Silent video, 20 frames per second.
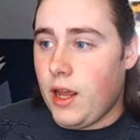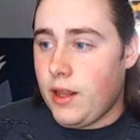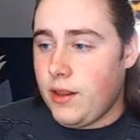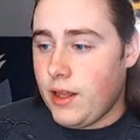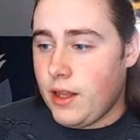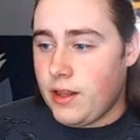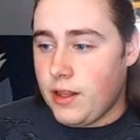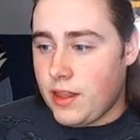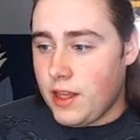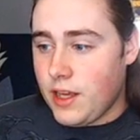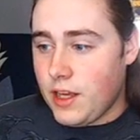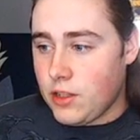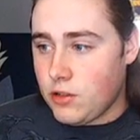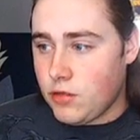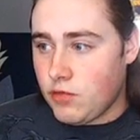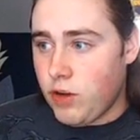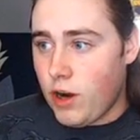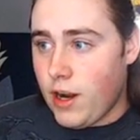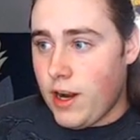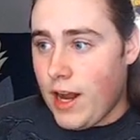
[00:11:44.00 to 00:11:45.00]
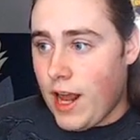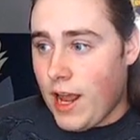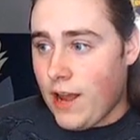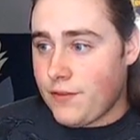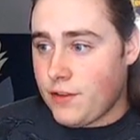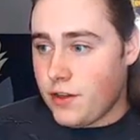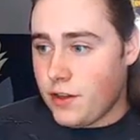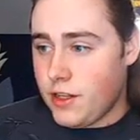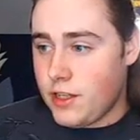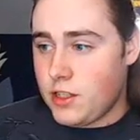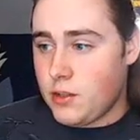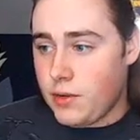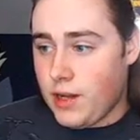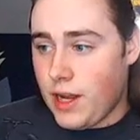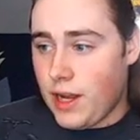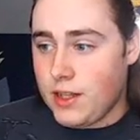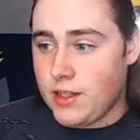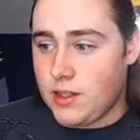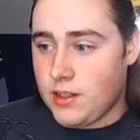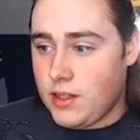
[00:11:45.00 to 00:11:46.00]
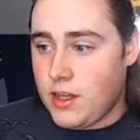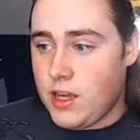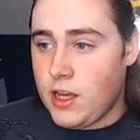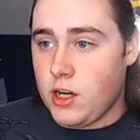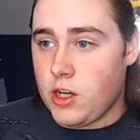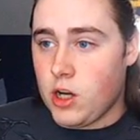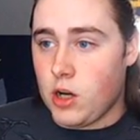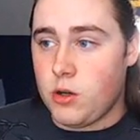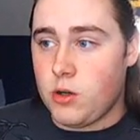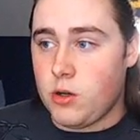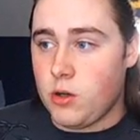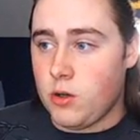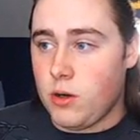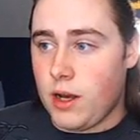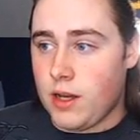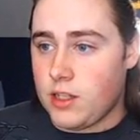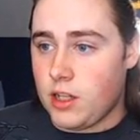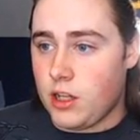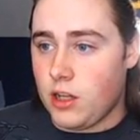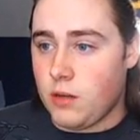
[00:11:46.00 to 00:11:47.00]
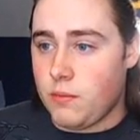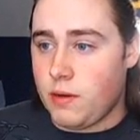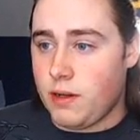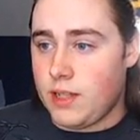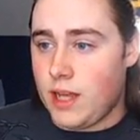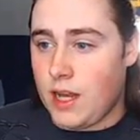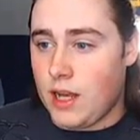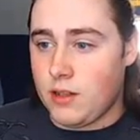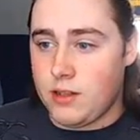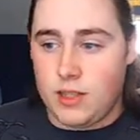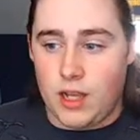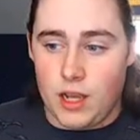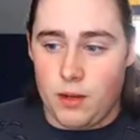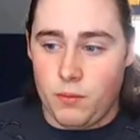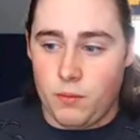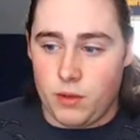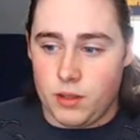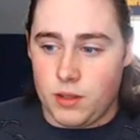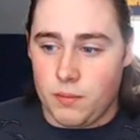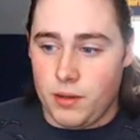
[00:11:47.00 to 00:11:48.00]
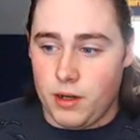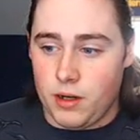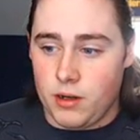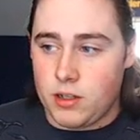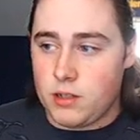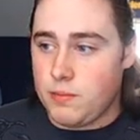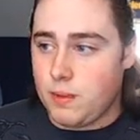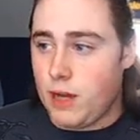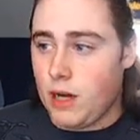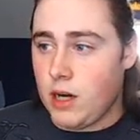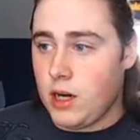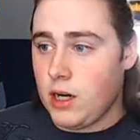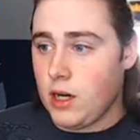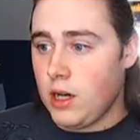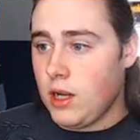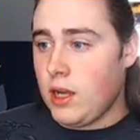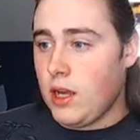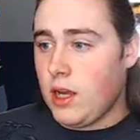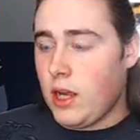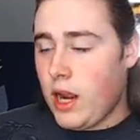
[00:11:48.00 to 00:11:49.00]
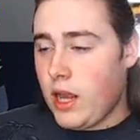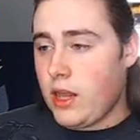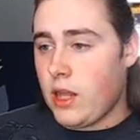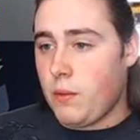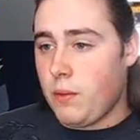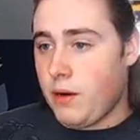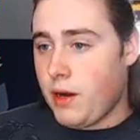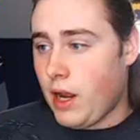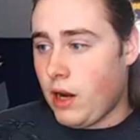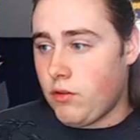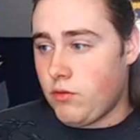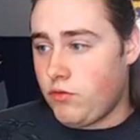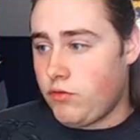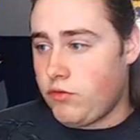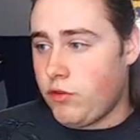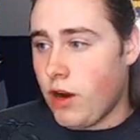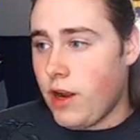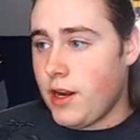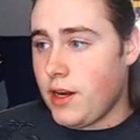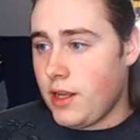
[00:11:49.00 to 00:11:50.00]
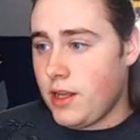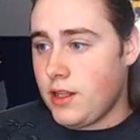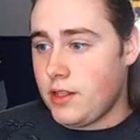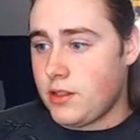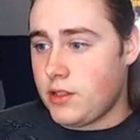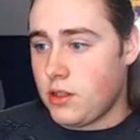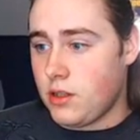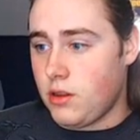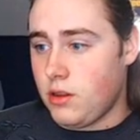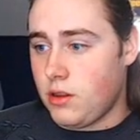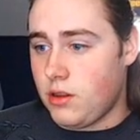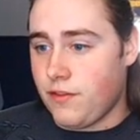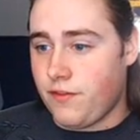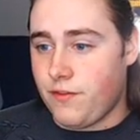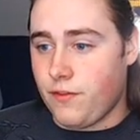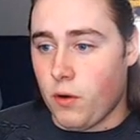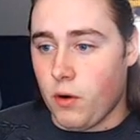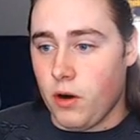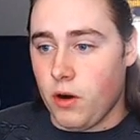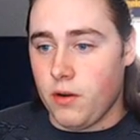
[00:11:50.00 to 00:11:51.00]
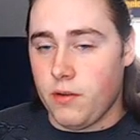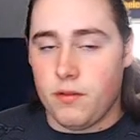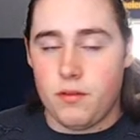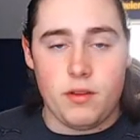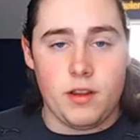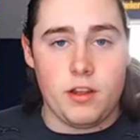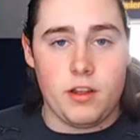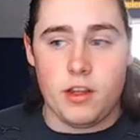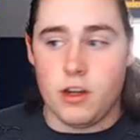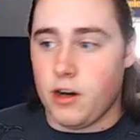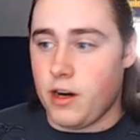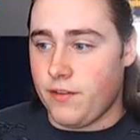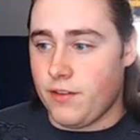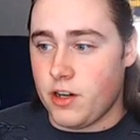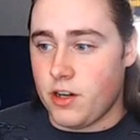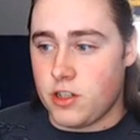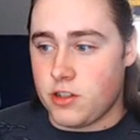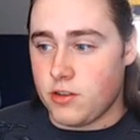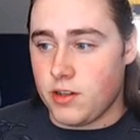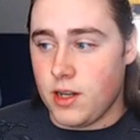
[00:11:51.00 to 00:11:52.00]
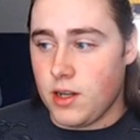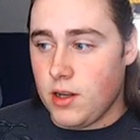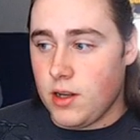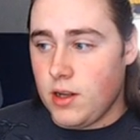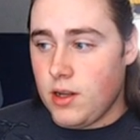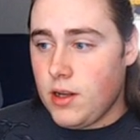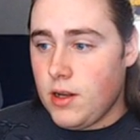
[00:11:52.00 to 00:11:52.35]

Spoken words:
And then the thing is, right after this, we got Kid Goku as a little bit of downtime with the Beerus banner, and then we got right into the 4-year anniversary.